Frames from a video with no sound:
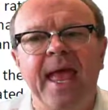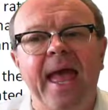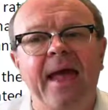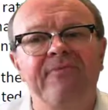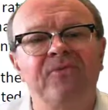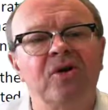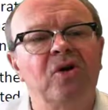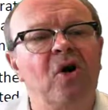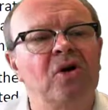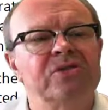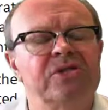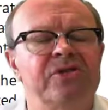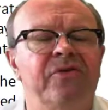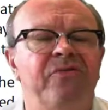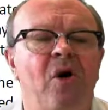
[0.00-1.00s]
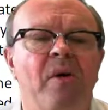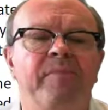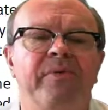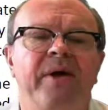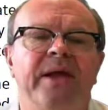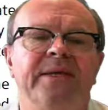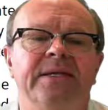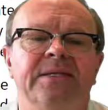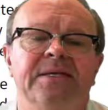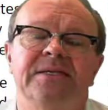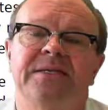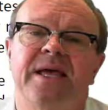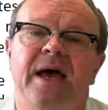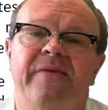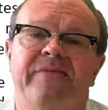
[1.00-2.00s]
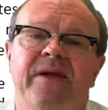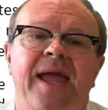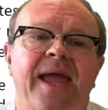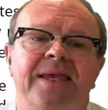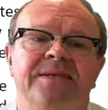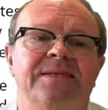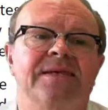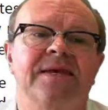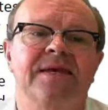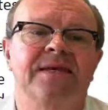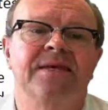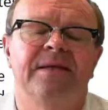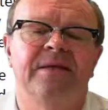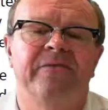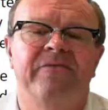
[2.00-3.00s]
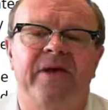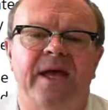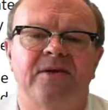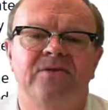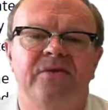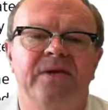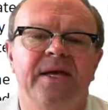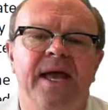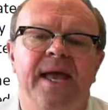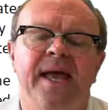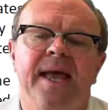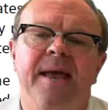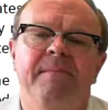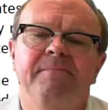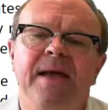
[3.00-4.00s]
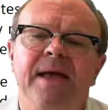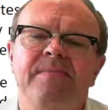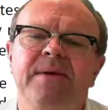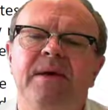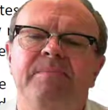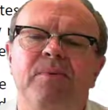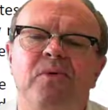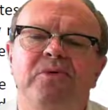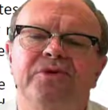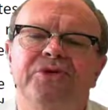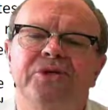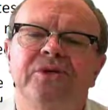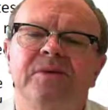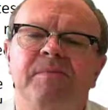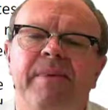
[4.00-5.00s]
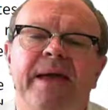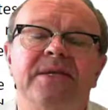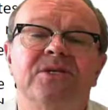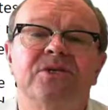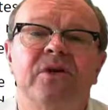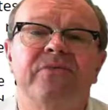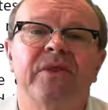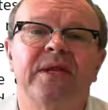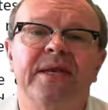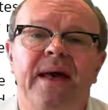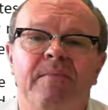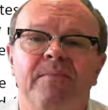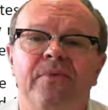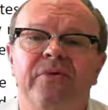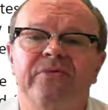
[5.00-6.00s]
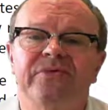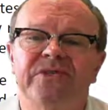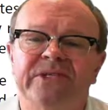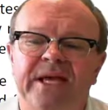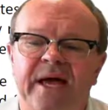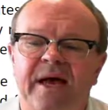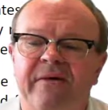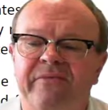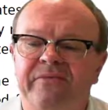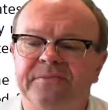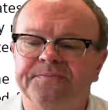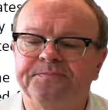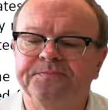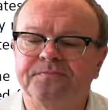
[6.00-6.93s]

and the costs of operating the staff canteen at the factory may be apportioned based on the number of staff.